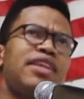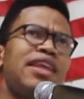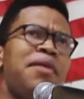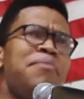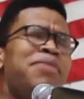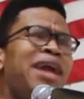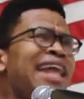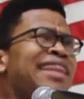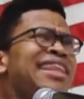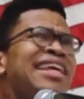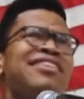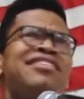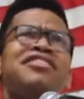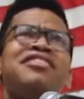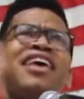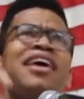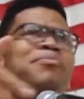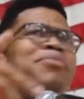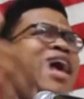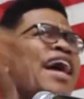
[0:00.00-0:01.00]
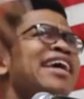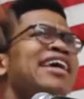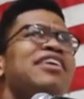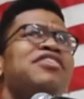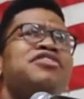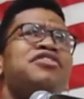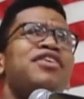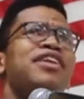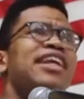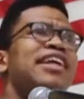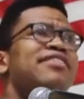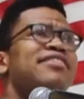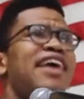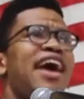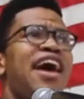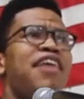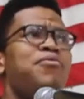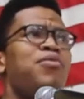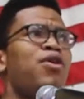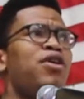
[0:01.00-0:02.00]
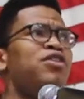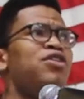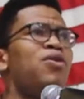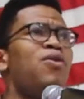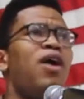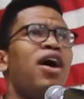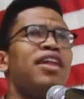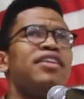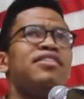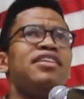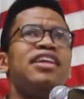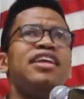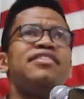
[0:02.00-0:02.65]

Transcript: But I think just like Black history needs to have more nuance,